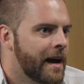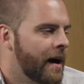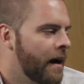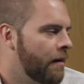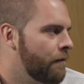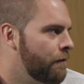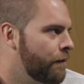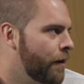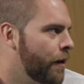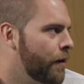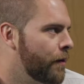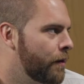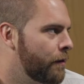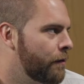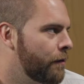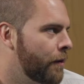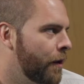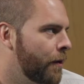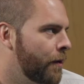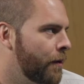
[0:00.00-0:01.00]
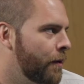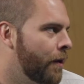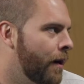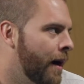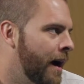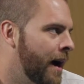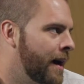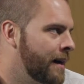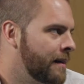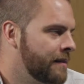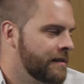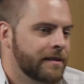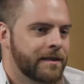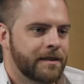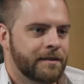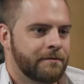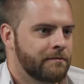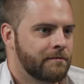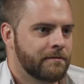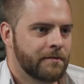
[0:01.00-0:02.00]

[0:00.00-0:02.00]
and Vodafone and